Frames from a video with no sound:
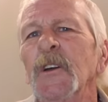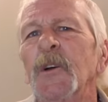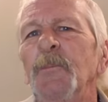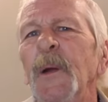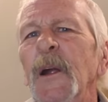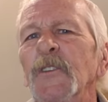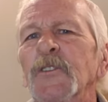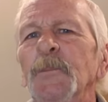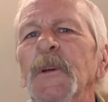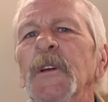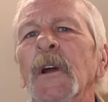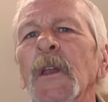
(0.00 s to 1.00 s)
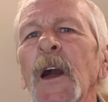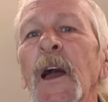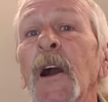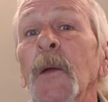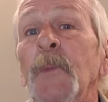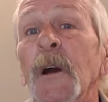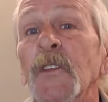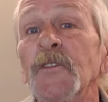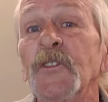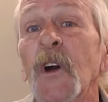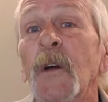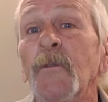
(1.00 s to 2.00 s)
compared to being allowed by the
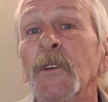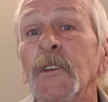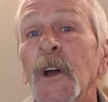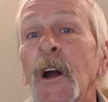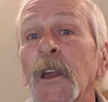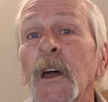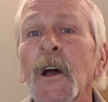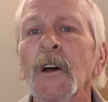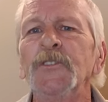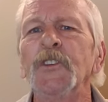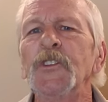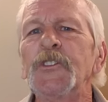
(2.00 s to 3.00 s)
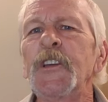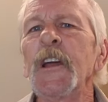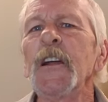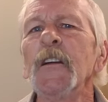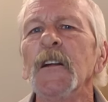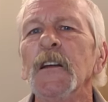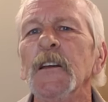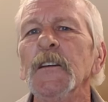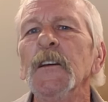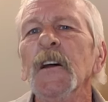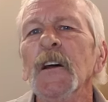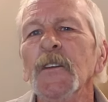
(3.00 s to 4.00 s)
sovereign God to carry